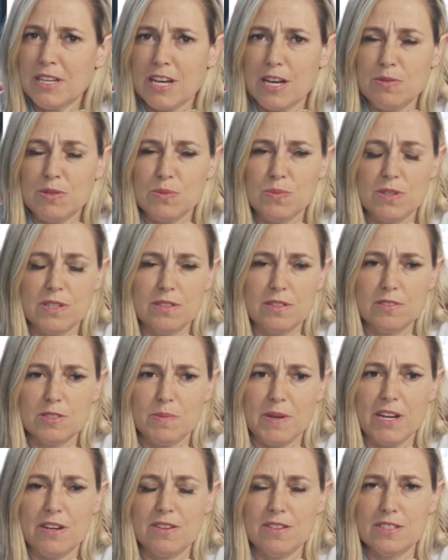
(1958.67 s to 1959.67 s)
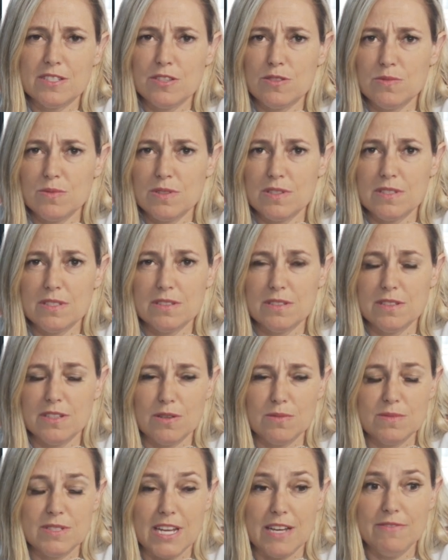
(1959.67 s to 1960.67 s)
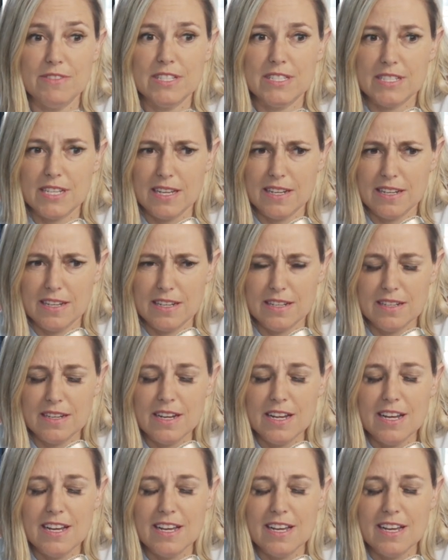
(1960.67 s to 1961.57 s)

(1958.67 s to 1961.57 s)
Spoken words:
I was one of those parents who was, devastated